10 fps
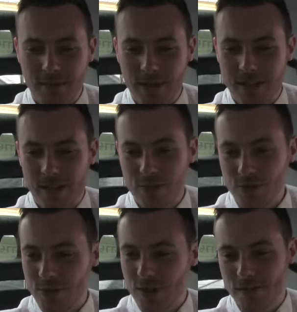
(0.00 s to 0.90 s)
I mean, as
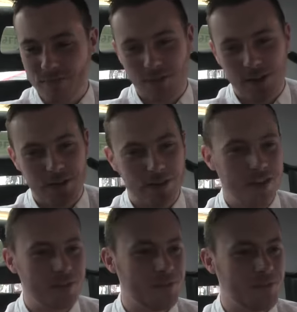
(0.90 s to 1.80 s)
you say, Frank
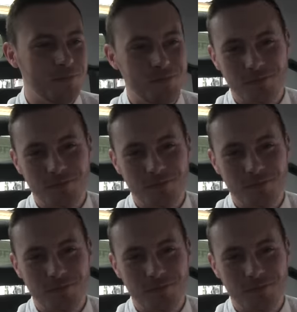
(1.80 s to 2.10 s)
Sinatra,